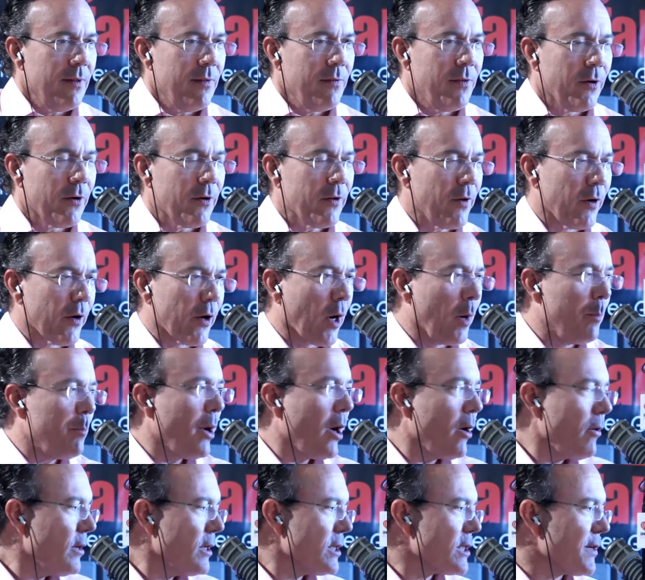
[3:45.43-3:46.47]
There are
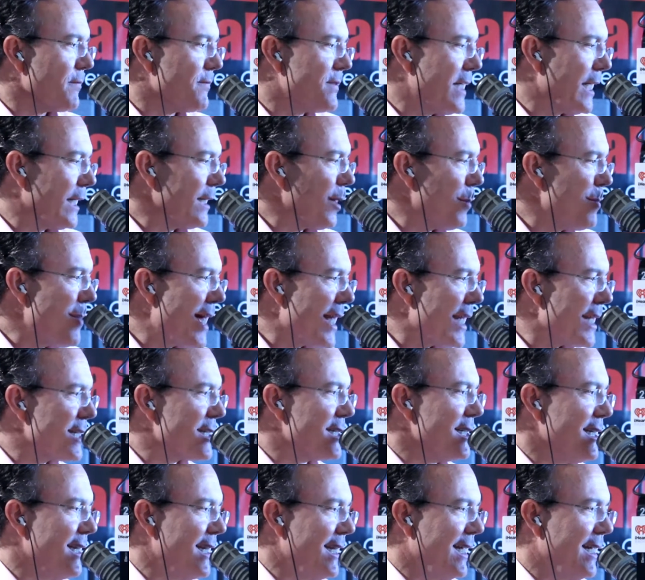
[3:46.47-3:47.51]
components of
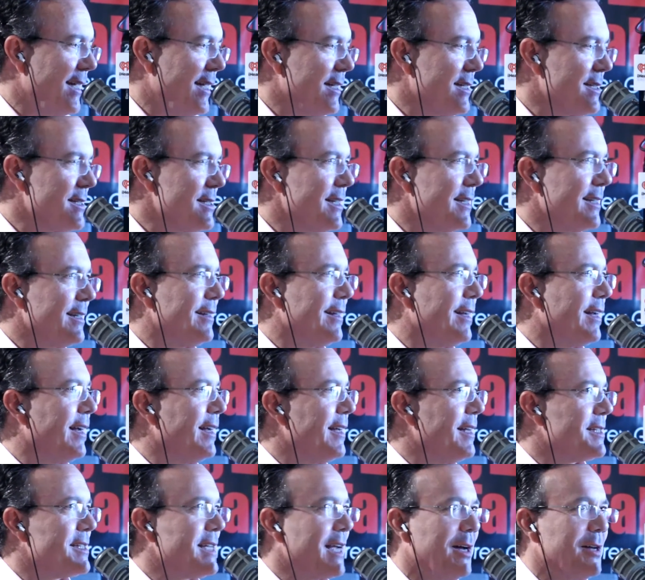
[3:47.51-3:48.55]
telemedicine.
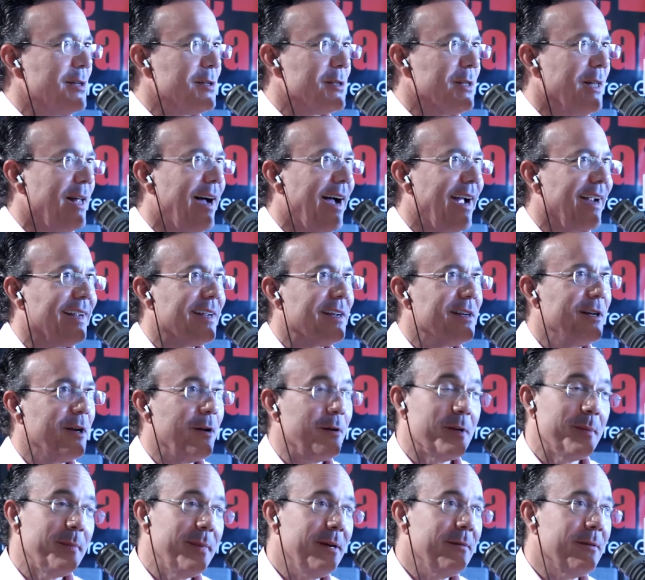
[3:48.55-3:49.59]
It sounds like,
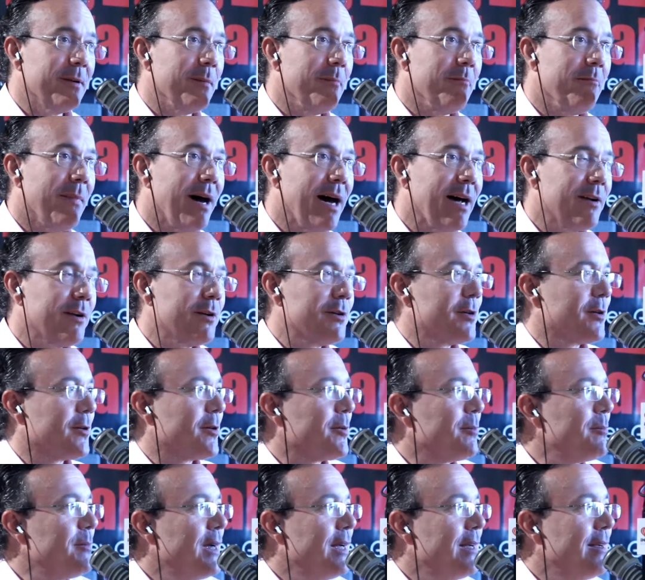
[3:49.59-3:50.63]
to be able to monitor,
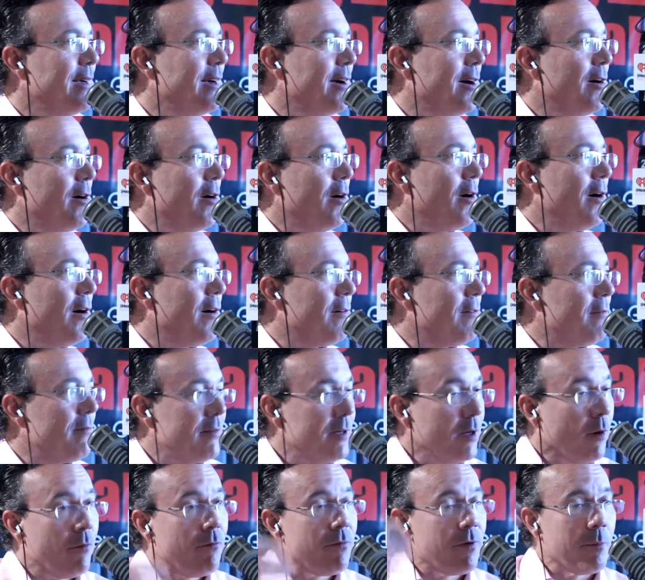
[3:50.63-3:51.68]

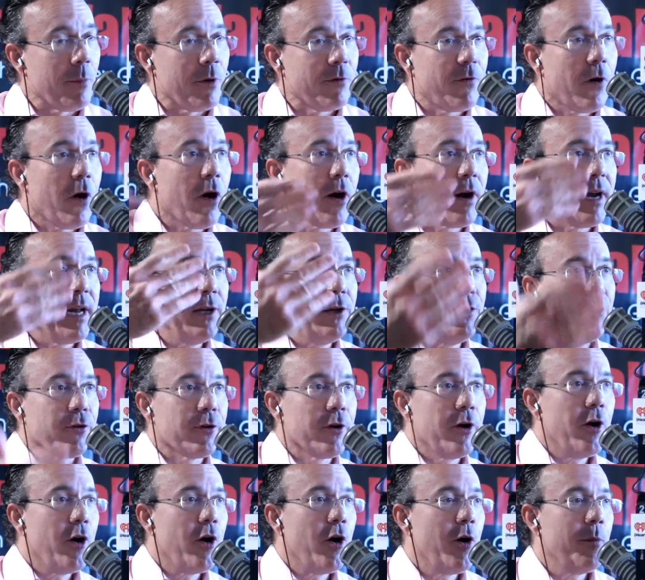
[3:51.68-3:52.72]
from afar in your
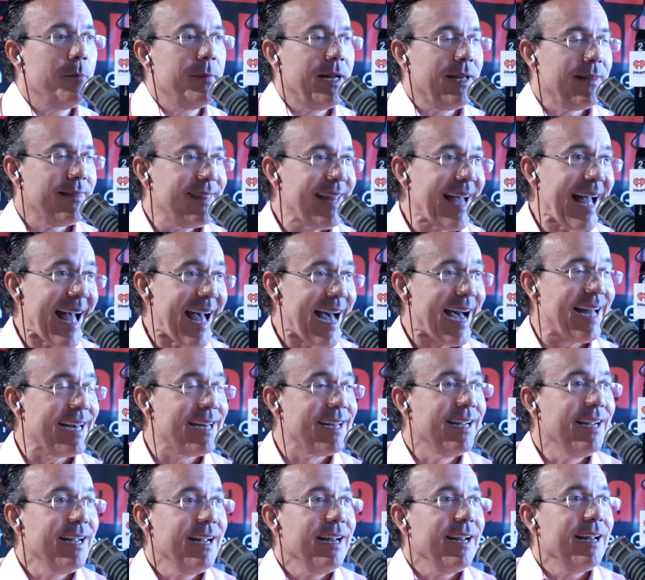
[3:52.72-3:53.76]
home. Now that
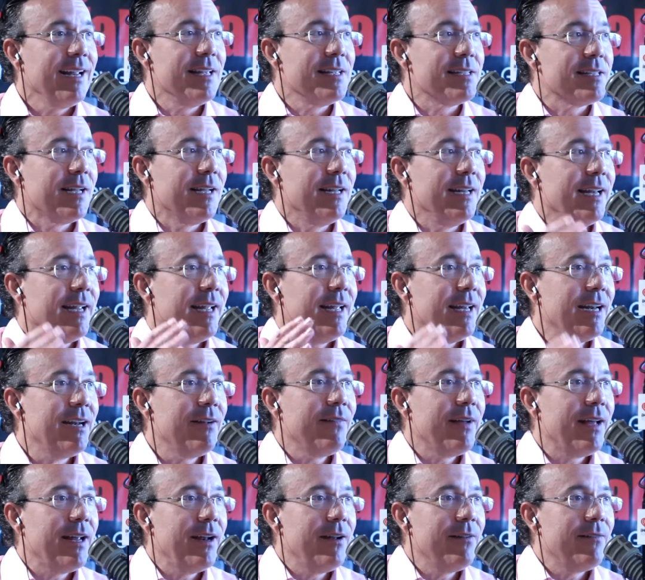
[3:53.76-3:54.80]
is an
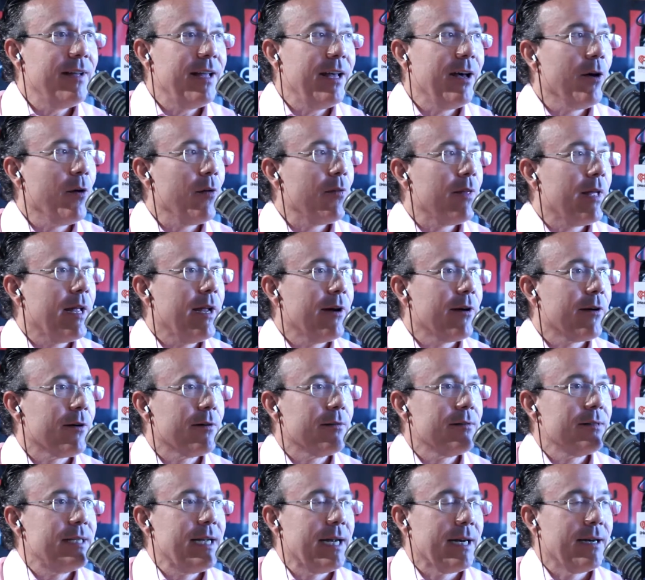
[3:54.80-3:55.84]
innovative healthcare
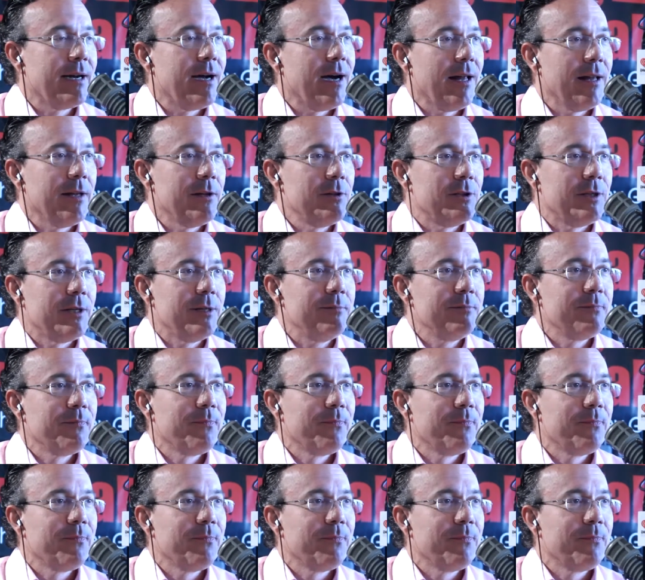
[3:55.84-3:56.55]
technology.